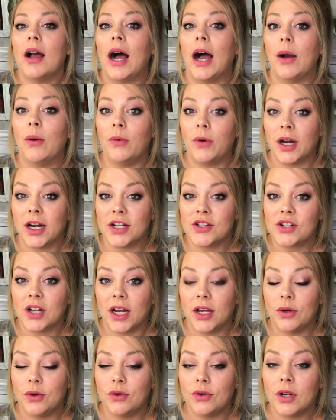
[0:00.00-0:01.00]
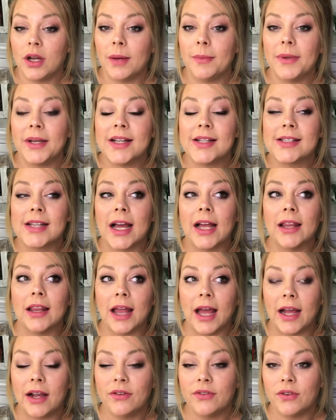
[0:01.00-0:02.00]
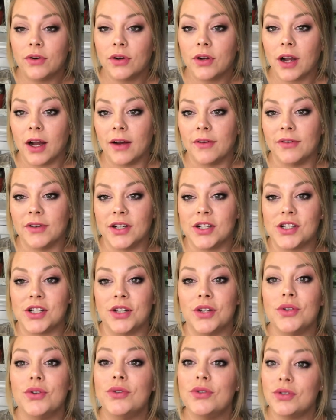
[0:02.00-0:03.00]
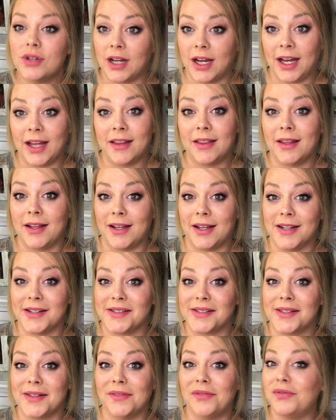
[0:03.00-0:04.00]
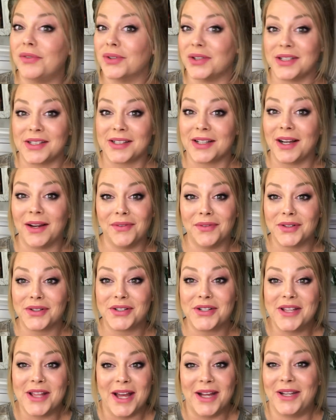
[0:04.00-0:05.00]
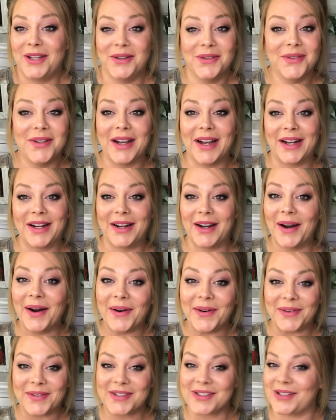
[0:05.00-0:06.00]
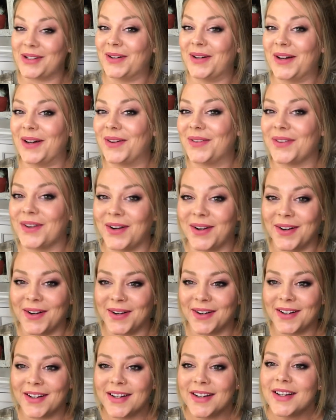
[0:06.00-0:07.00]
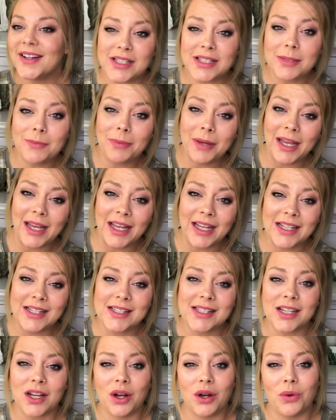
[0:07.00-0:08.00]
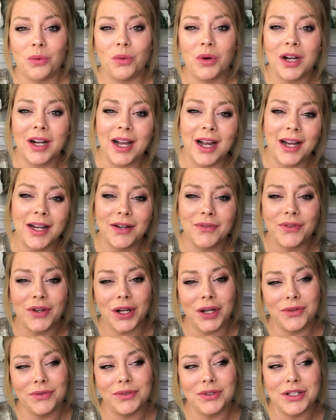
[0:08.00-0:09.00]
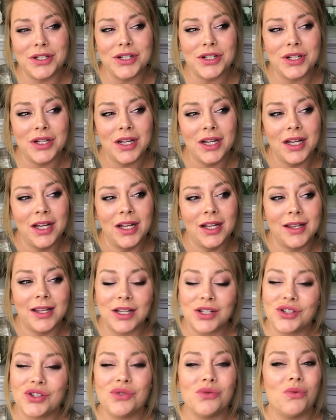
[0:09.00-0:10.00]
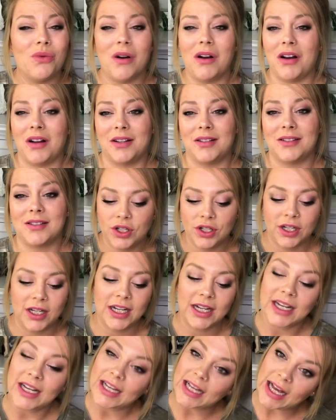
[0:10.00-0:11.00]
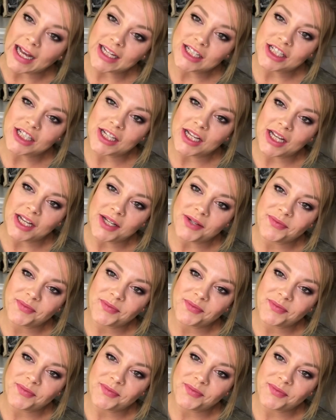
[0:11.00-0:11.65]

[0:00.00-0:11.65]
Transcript: I want to try Huda because I like full coverage, and Huda, I think, is the fullest coverage that you could go, so I've heard. It depends on what kind of coverage that you want. Gotcha?